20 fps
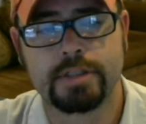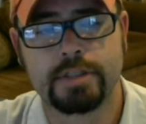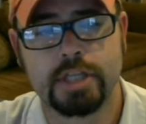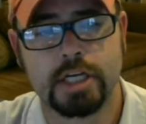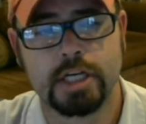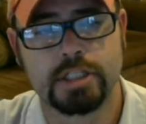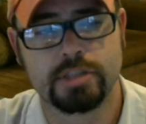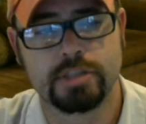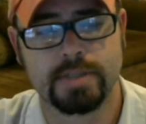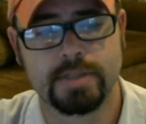
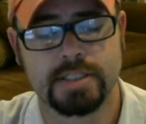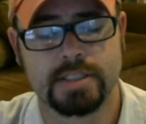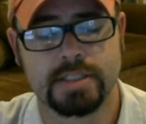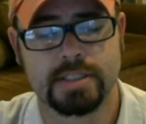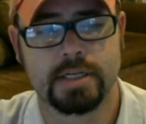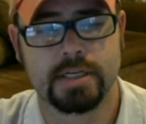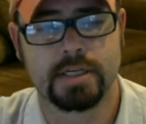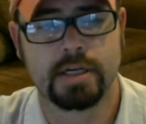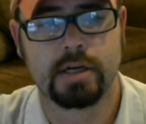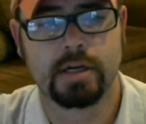
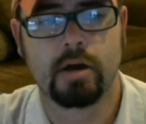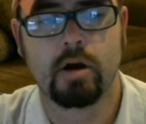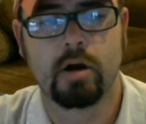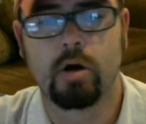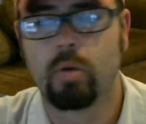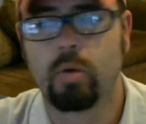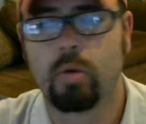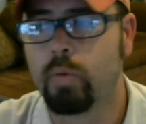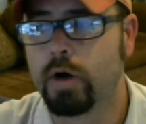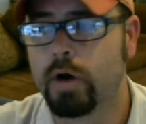judgment
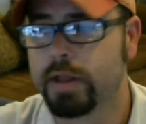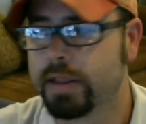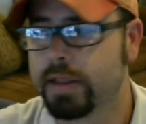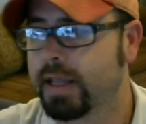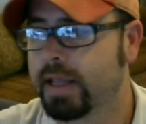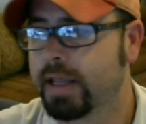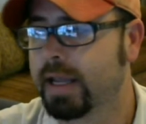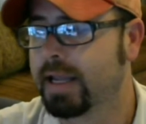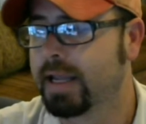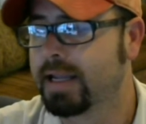on
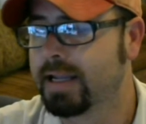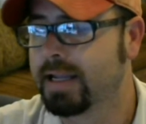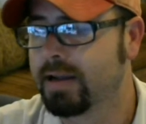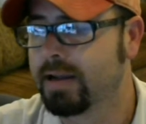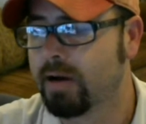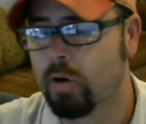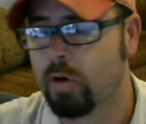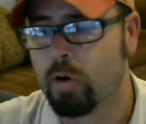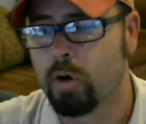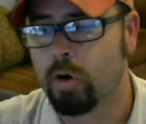what they
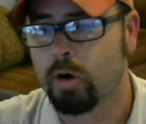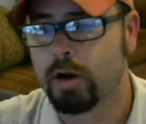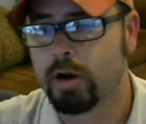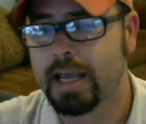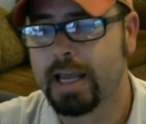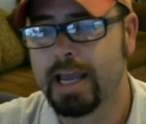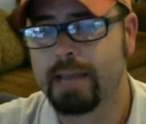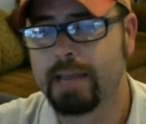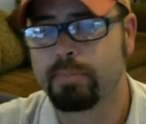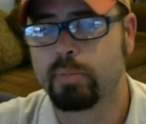are
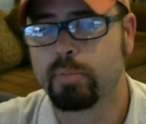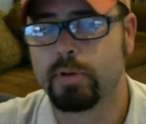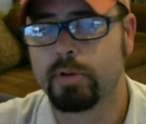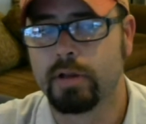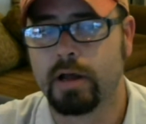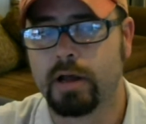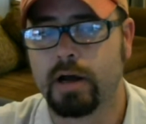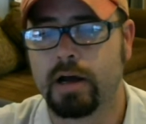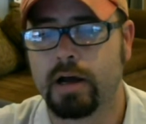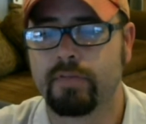
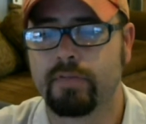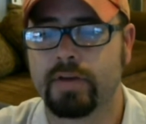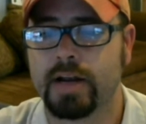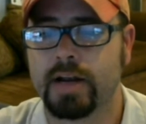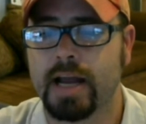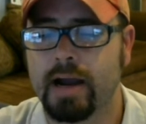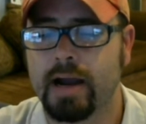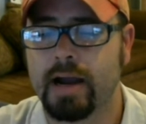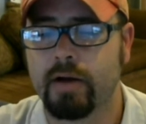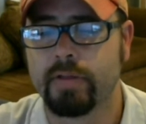capable of
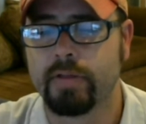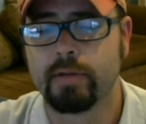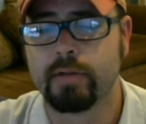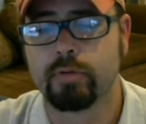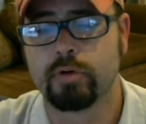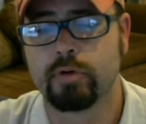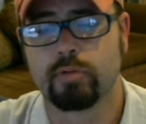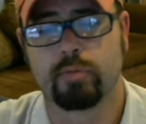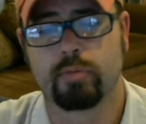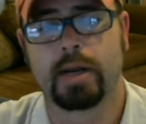and how they
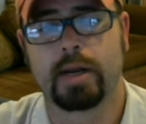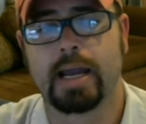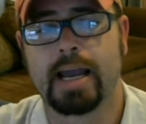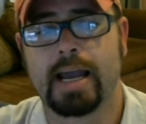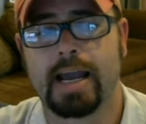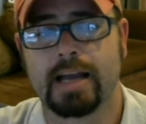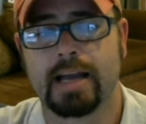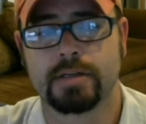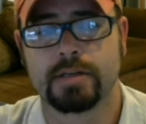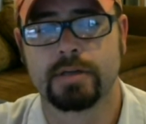will
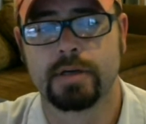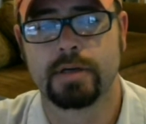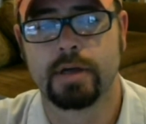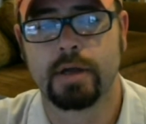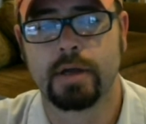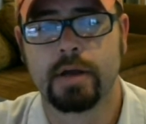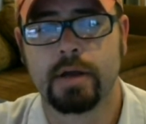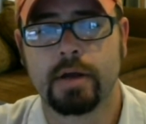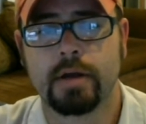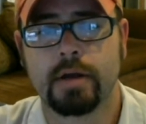react
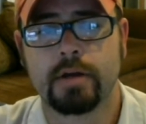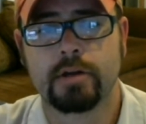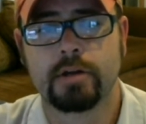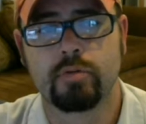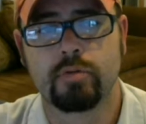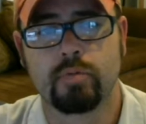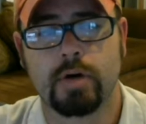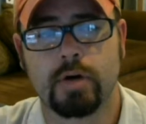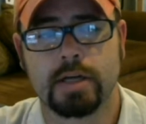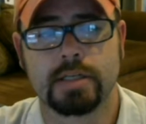
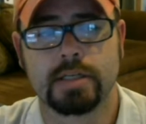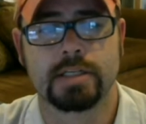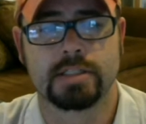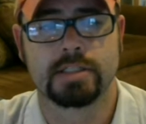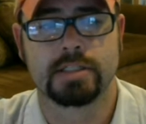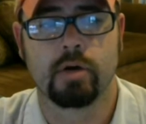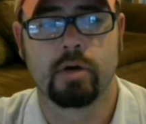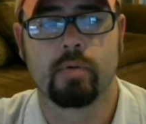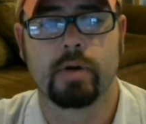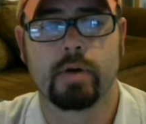to what
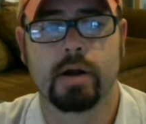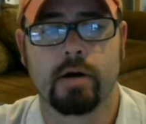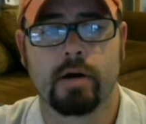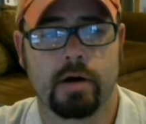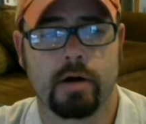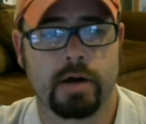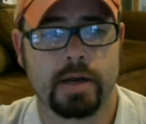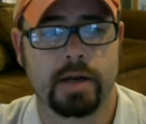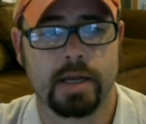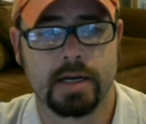is going
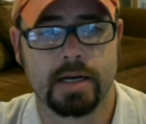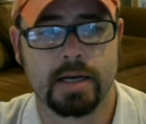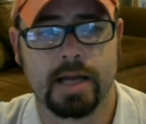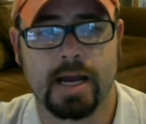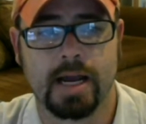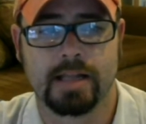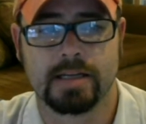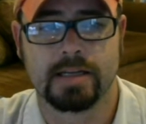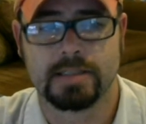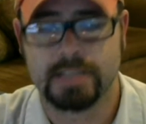on in
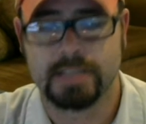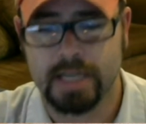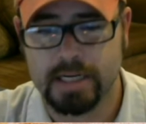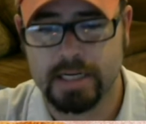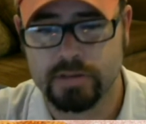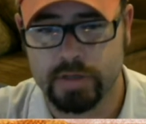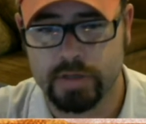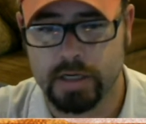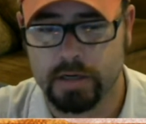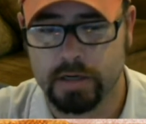
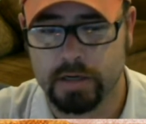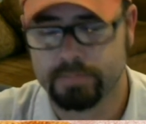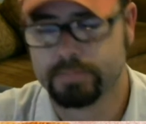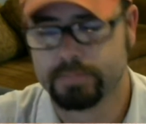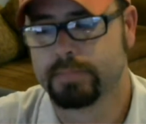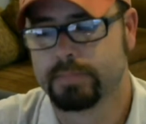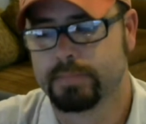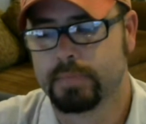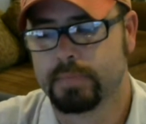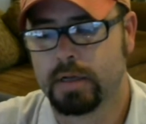Alexandria.
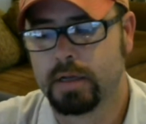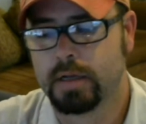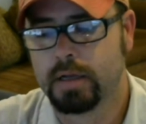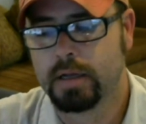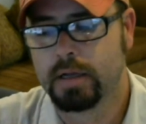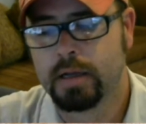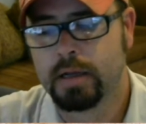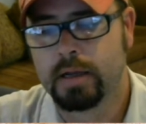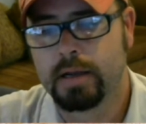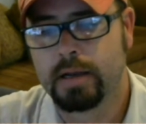
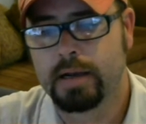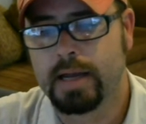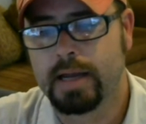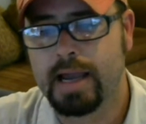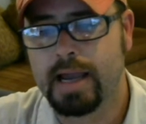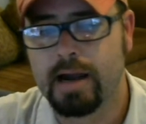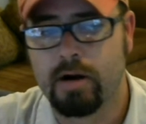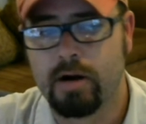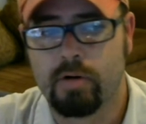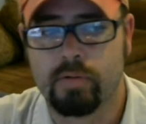
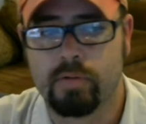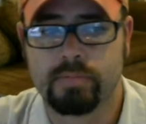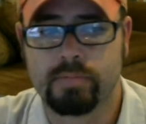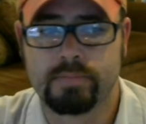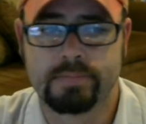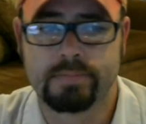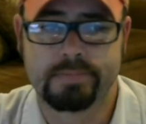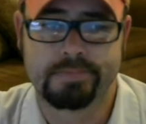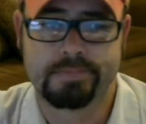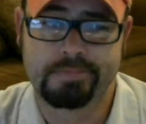Now,
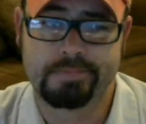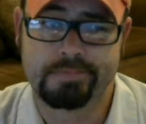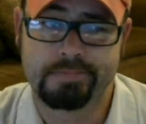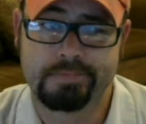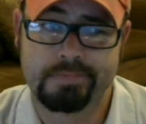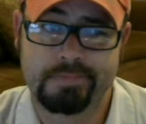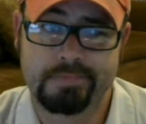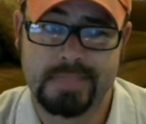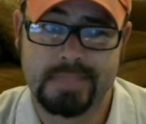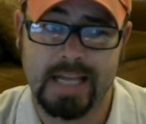
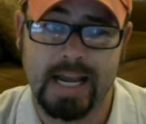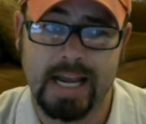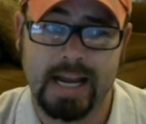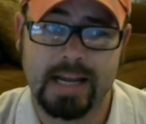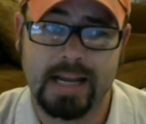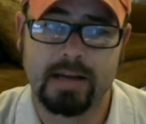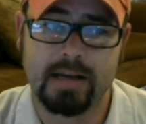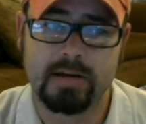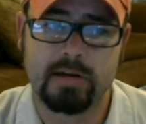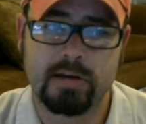
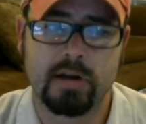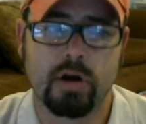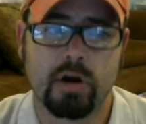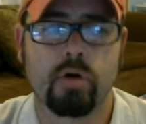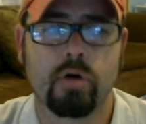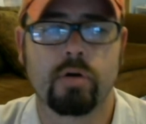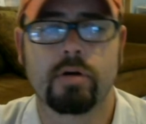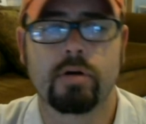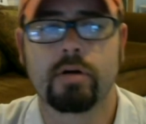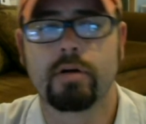that could
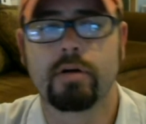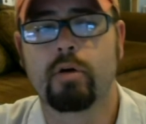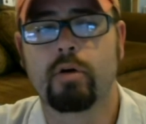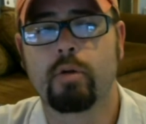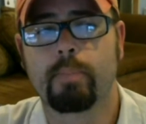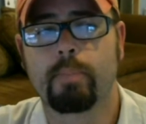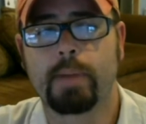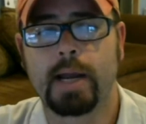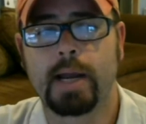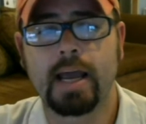go good
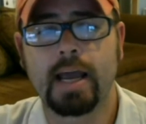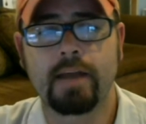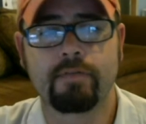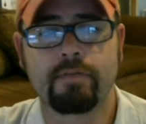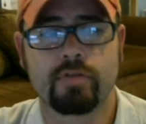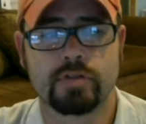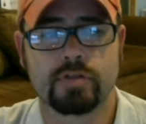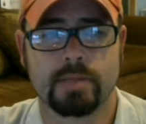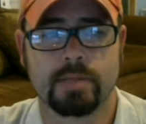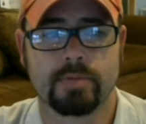or
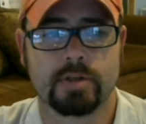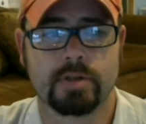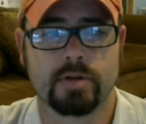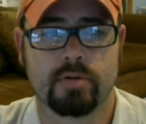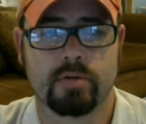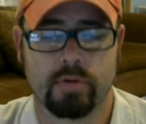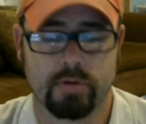bad for some of the